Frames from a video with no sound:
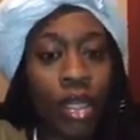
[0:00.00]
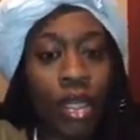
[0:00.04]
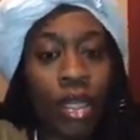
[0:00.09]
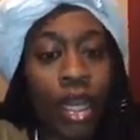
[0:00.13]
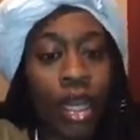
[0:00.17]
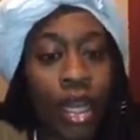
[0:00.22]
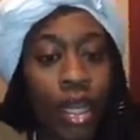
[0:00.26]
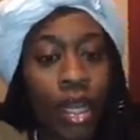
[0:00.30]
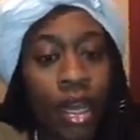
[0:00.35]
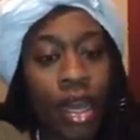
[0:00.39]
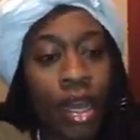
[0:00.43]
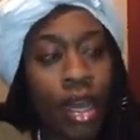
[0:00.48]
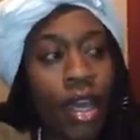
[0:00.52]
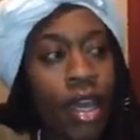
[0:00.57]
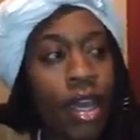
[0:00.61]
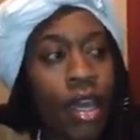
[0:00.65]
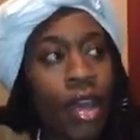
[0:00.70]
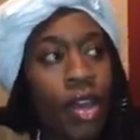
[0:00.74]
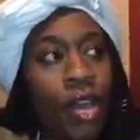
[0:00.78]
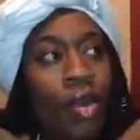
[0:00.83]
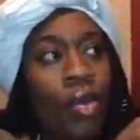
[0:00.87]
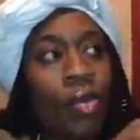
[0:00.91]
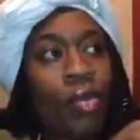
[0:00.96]
Like
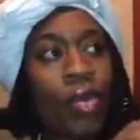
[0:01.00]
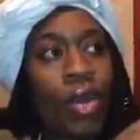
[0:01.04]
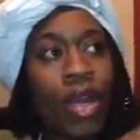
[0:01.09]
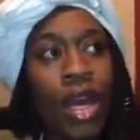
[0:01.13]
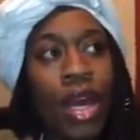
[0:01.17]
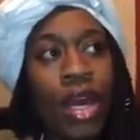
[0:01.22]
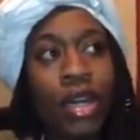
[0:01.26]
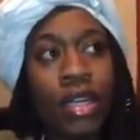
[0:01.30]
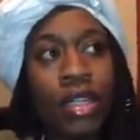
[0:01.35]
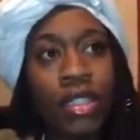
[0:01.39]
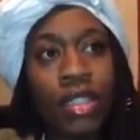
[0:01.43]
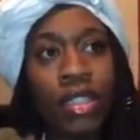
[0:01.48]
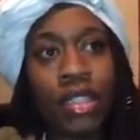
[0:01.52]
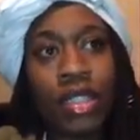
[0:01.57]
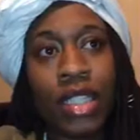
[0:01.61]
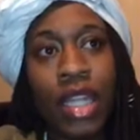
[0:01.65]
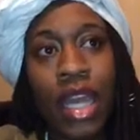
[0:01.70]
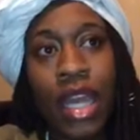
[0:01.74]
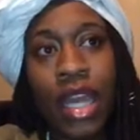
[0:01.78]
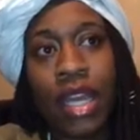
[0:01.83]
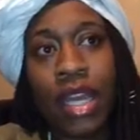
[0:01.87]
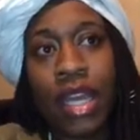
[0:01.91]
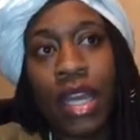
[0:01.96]
when I
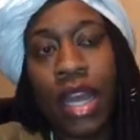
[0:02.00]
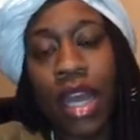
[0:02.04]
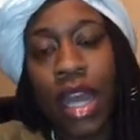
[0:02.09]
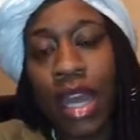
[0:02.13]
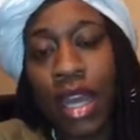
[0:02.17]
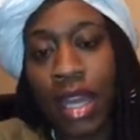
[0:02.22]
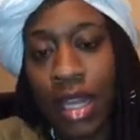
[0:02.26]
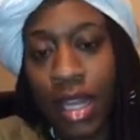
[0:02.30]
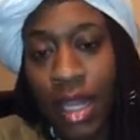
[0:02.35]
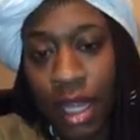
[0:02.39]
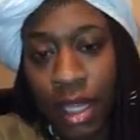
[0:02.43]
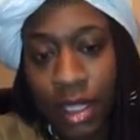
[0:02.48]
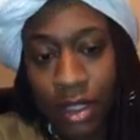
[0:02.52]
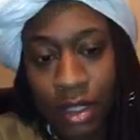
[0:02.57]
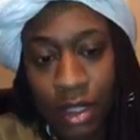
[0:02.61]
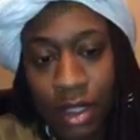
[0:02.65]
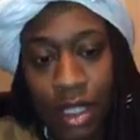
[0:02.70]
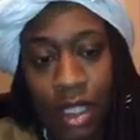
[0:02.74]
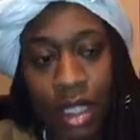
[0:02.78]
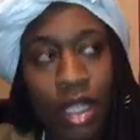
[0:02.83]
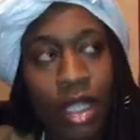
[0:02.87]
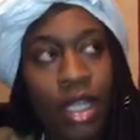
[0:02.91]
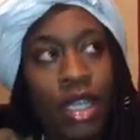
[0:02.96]
understand that
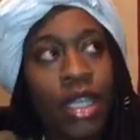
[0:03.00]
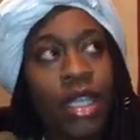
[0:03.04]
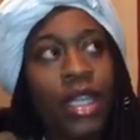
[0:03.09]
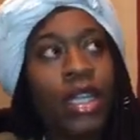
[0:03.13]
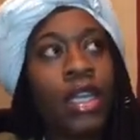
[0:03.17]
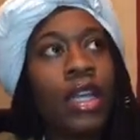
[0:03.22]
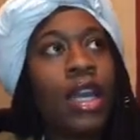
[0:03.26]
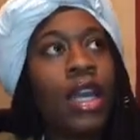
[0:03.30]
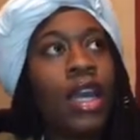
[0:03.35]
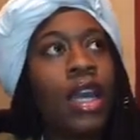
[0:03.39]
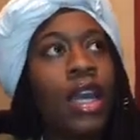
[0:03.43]
ADHD,